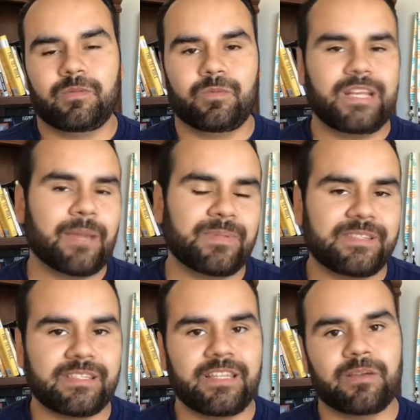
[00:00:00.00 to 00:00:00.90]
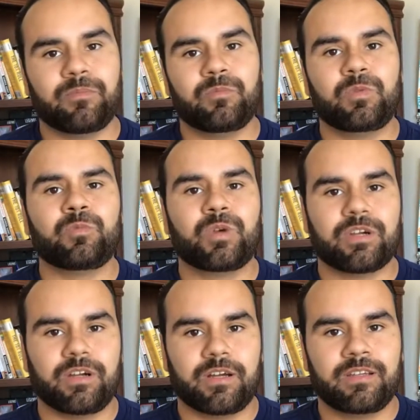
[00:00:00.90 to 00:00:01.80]
What happens to them when we're
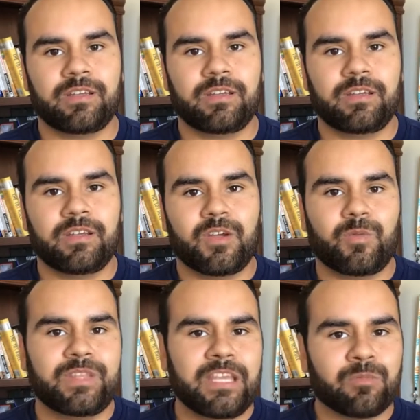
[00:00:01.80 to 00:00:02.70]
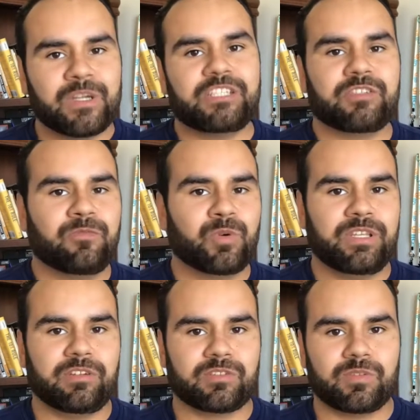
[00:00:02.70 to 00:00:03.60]
gone? When they reach 40
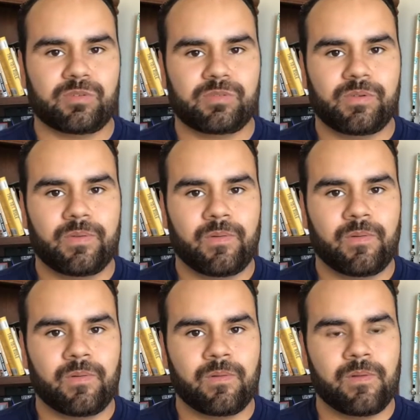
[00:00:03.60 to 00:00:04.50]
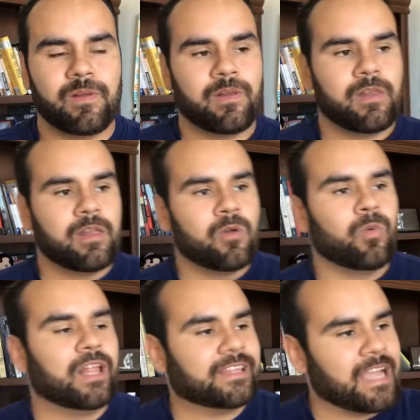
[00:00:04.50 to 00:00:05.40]
years old?
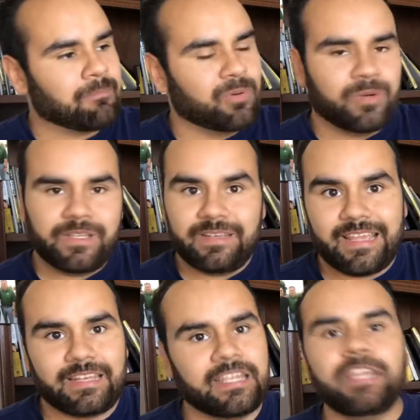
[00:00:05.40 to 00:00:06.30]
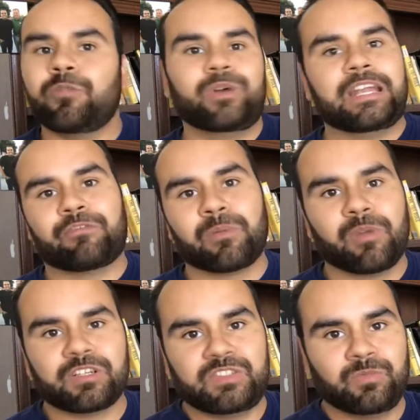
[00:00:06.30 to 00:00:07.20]
Well, at that point, and hit whatever
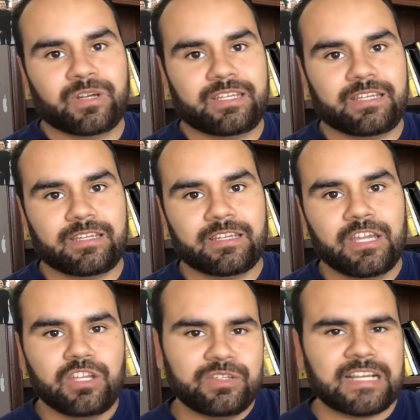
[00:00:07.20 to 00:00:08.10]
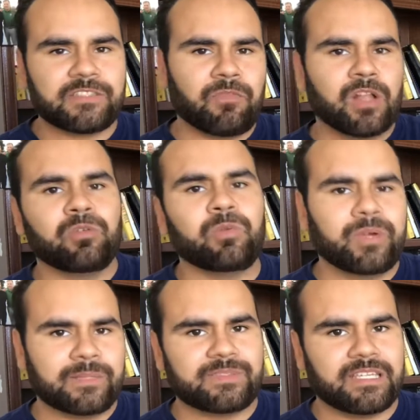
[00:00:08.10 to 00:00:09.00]
marks you want to hit. You guys following
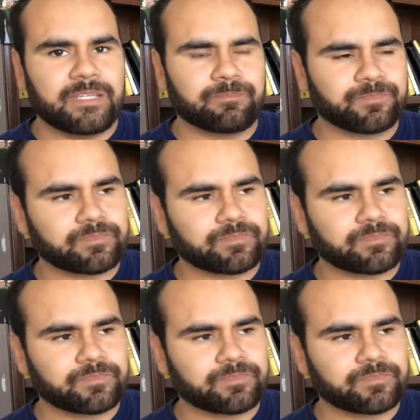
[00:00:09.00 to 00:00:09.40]
what I'm saying?